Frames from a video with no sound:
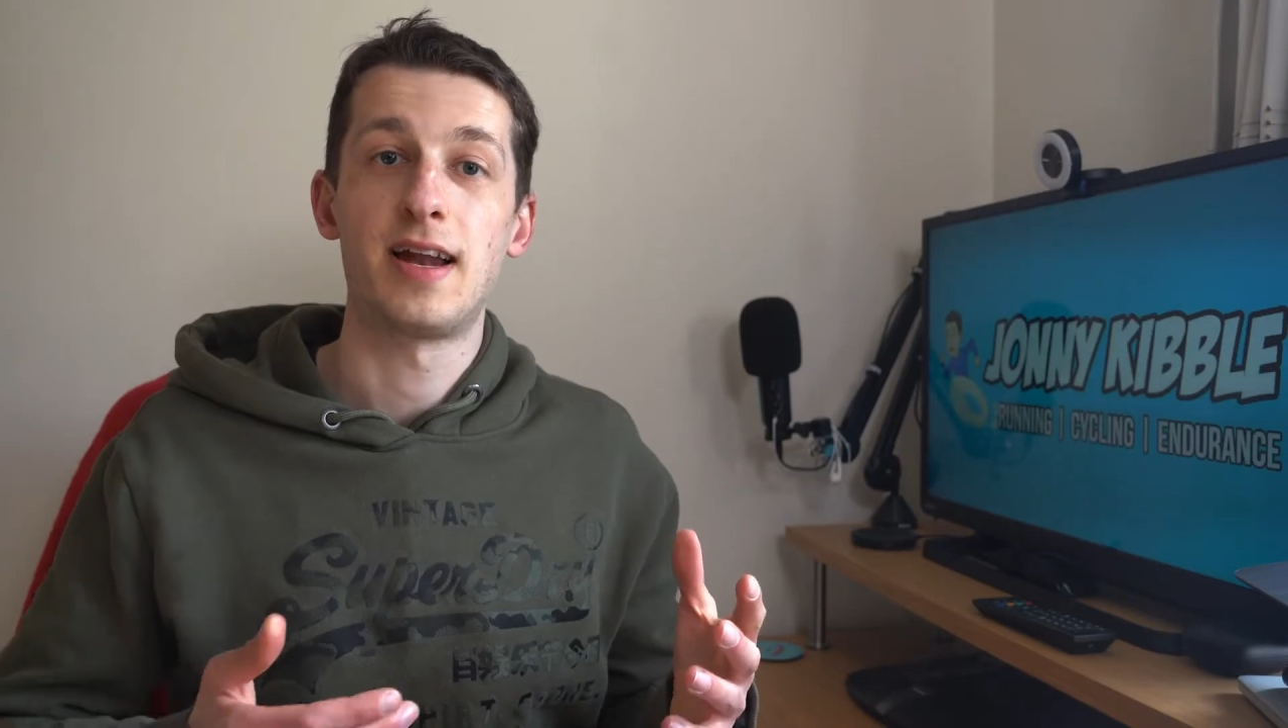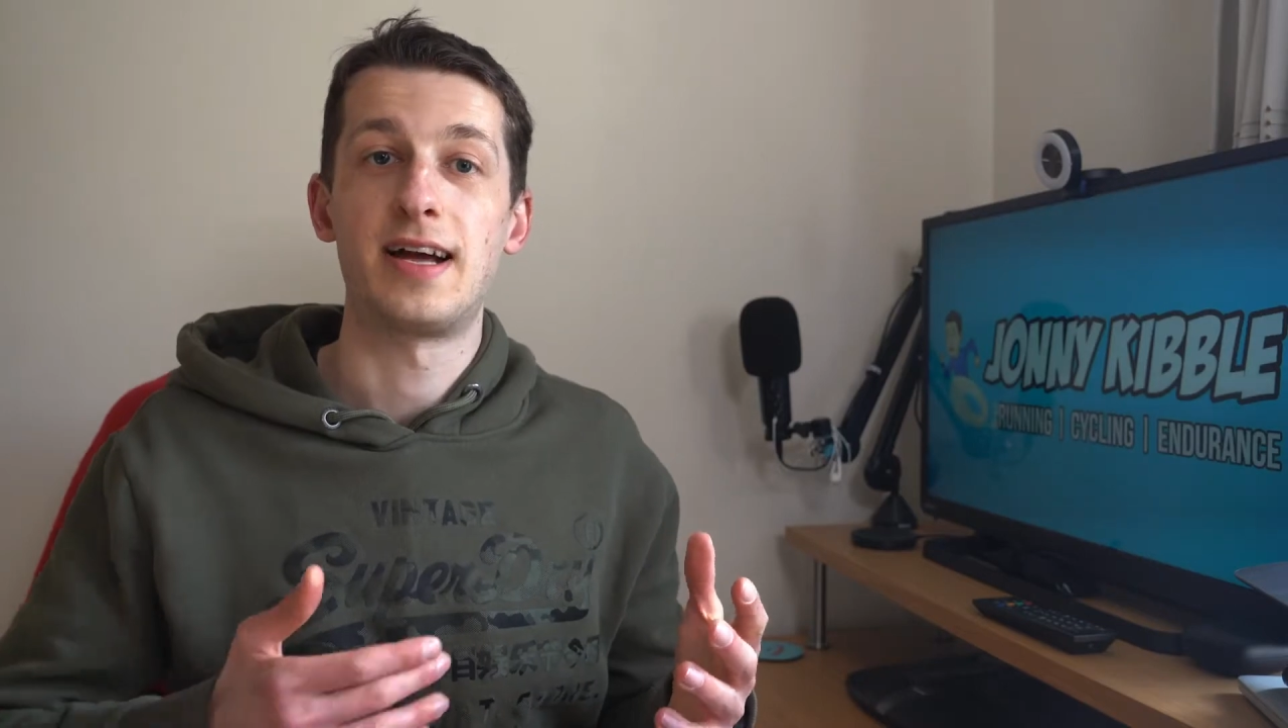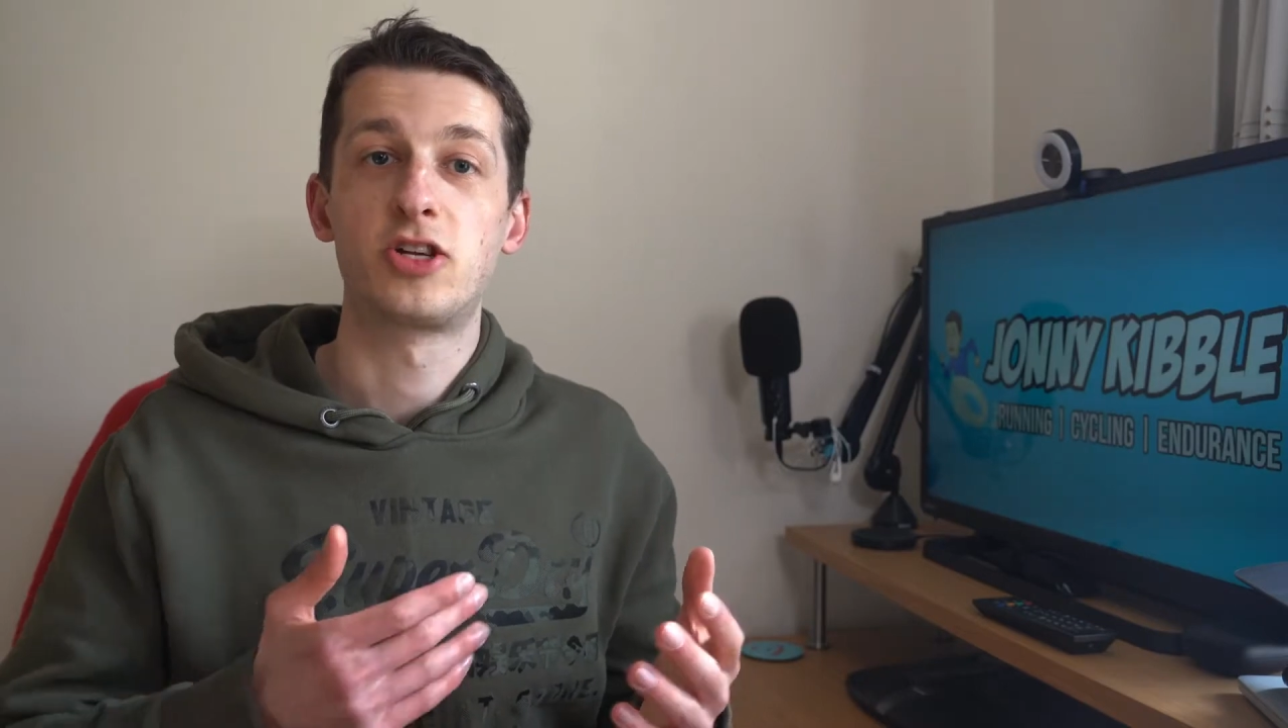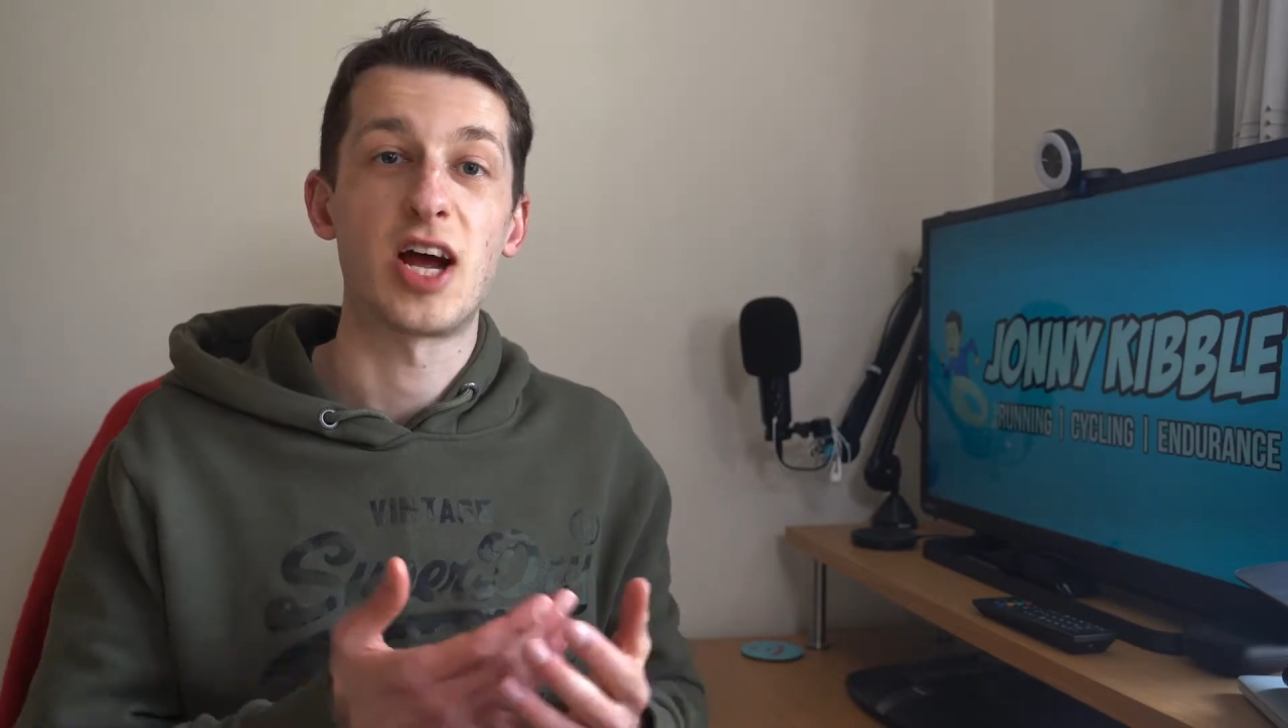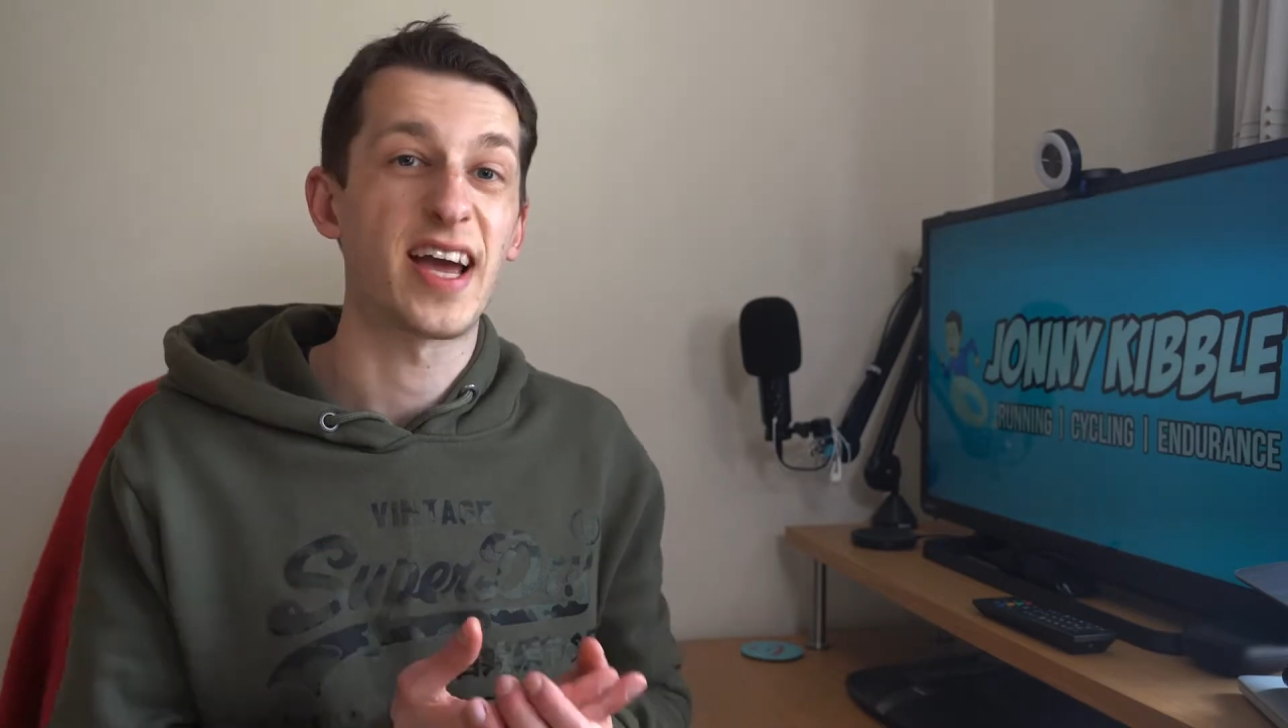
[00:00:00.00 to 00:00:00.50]

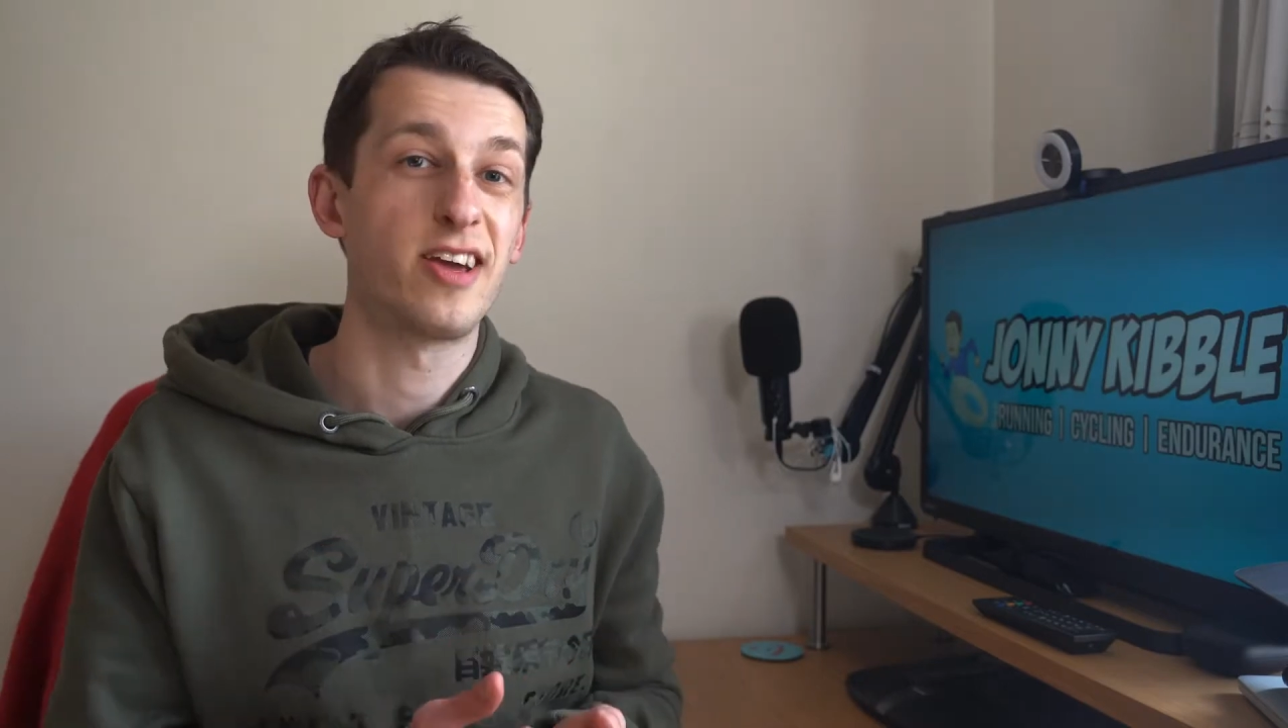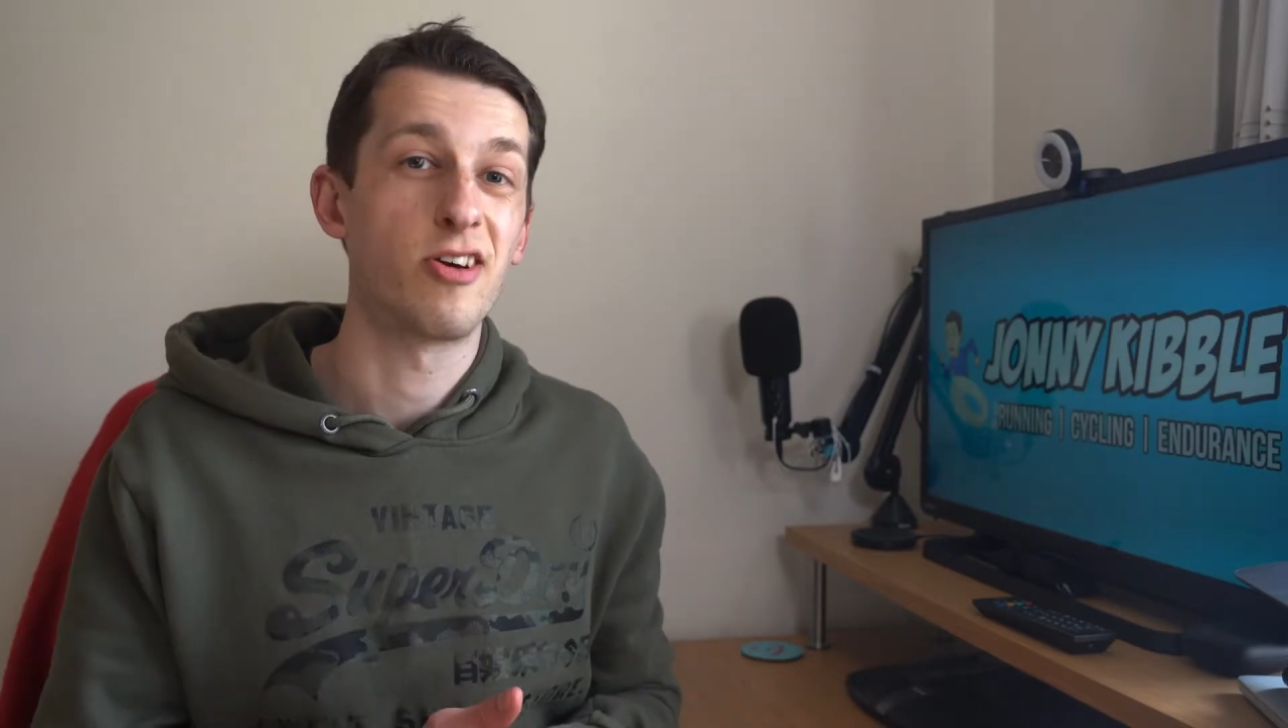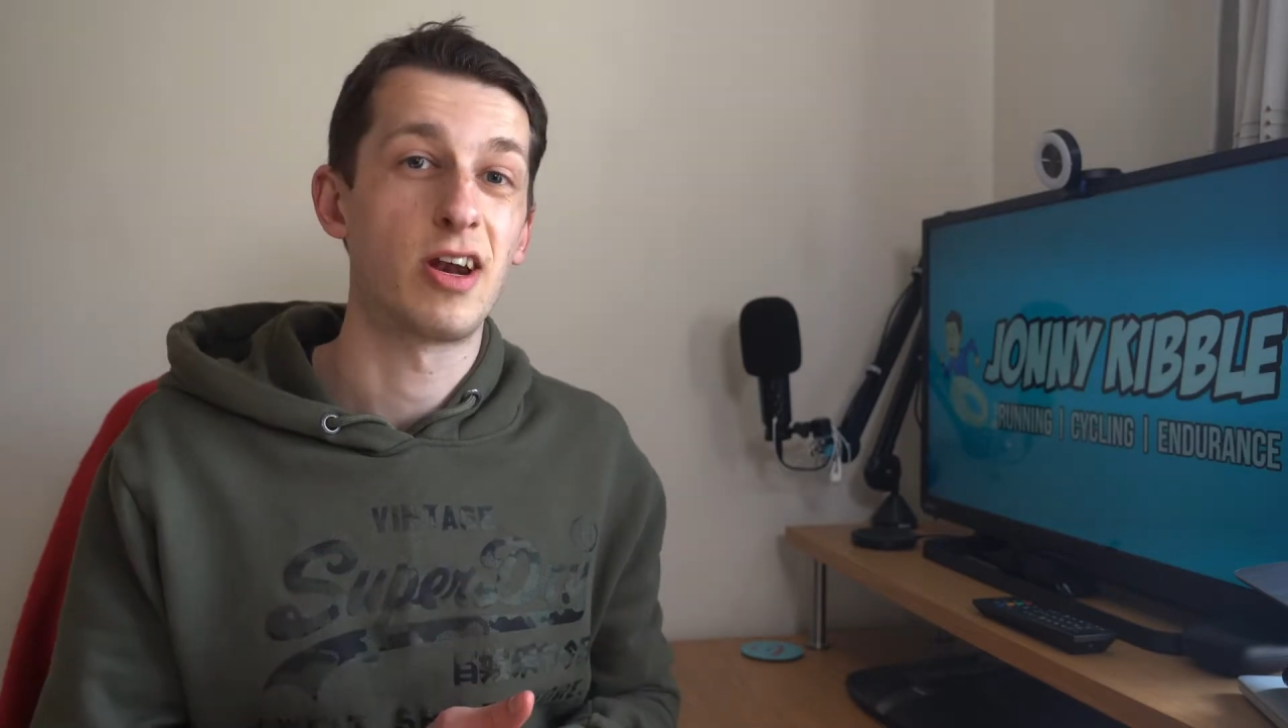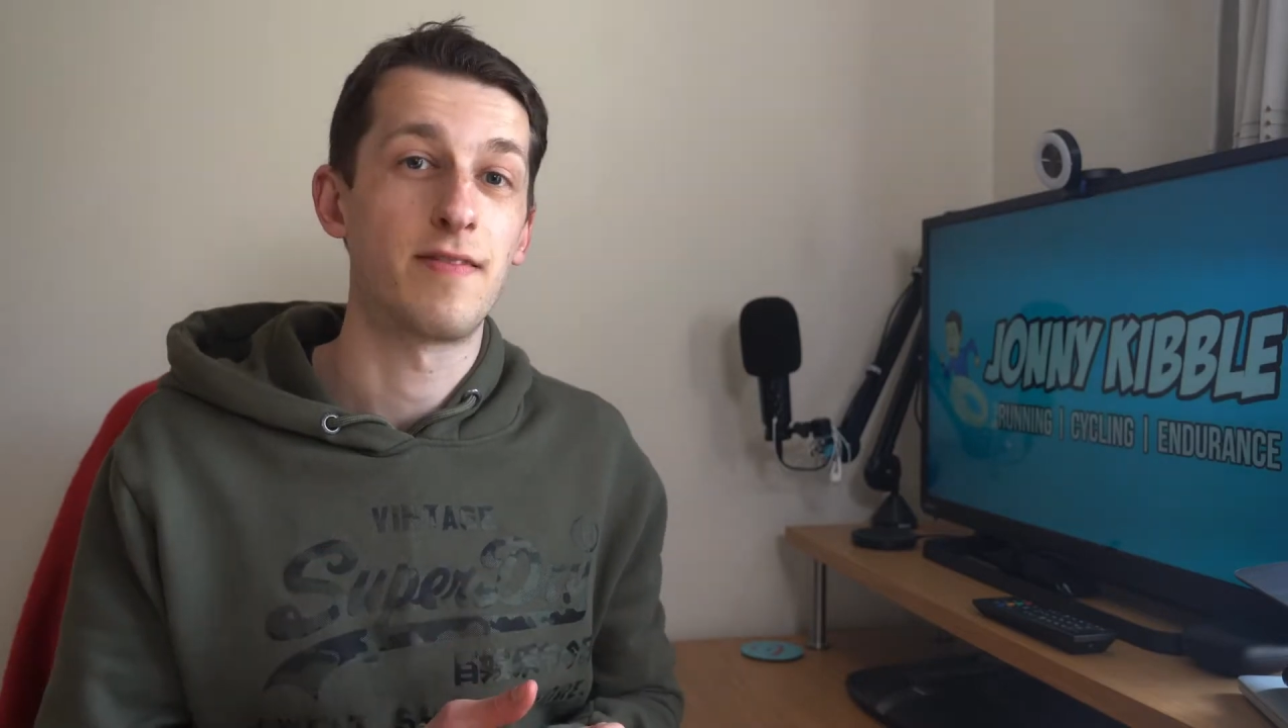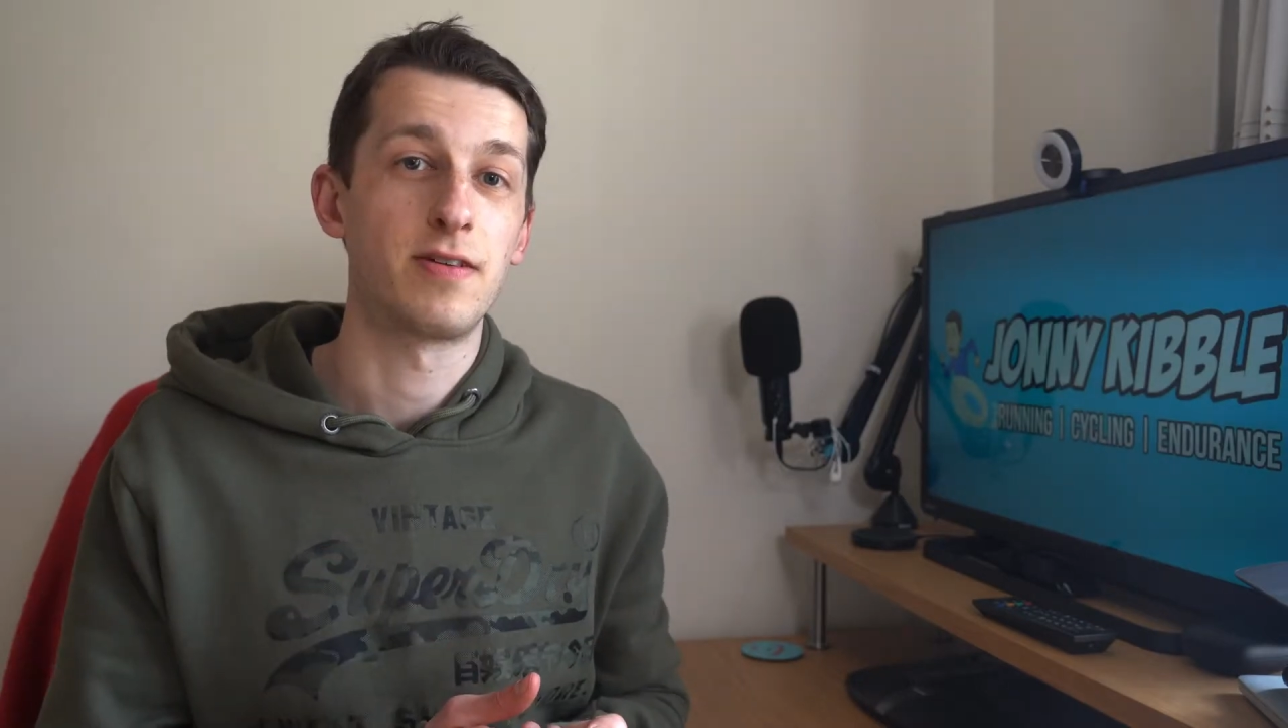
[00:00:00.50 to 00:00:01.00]
like tracking
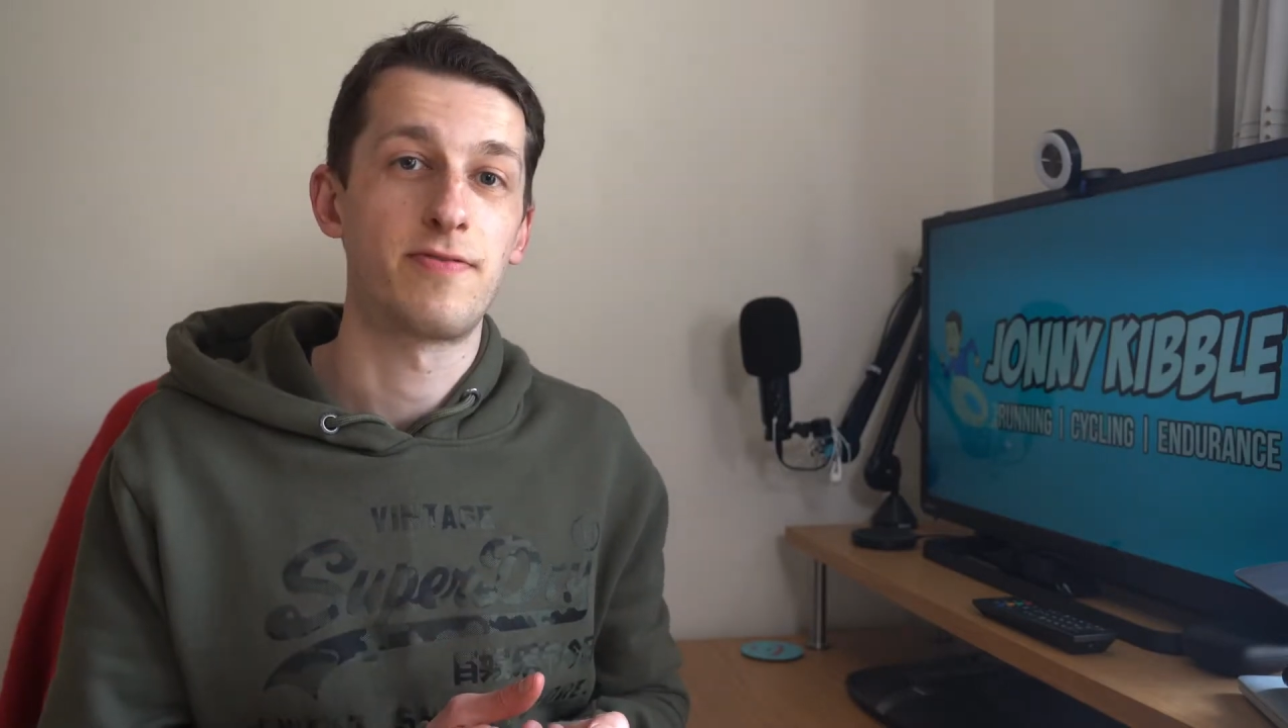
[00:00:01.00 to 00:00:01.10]
your level